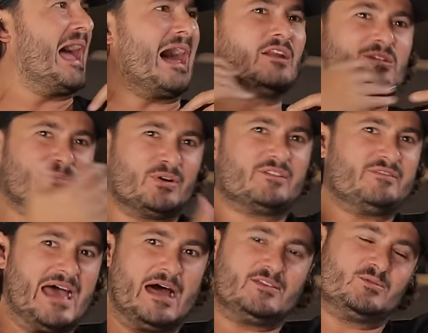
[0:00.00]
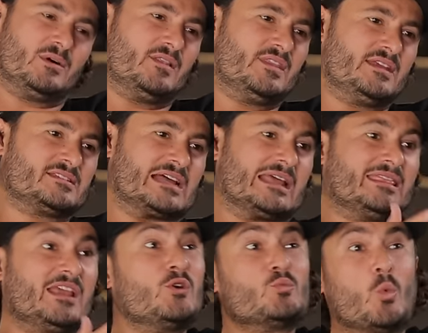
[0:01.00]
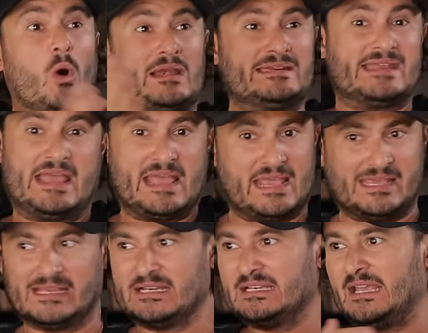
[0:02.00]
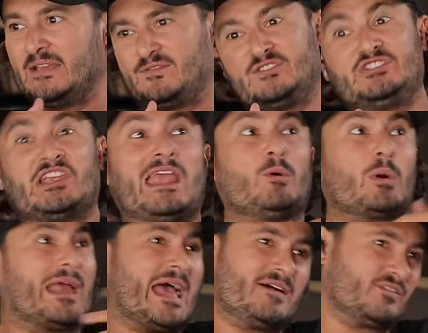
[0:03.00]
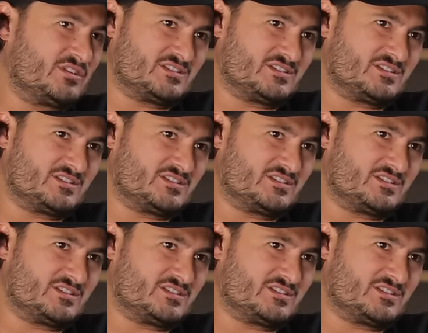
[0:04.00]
how do you put a value on this? I think one day, if Jay were to ever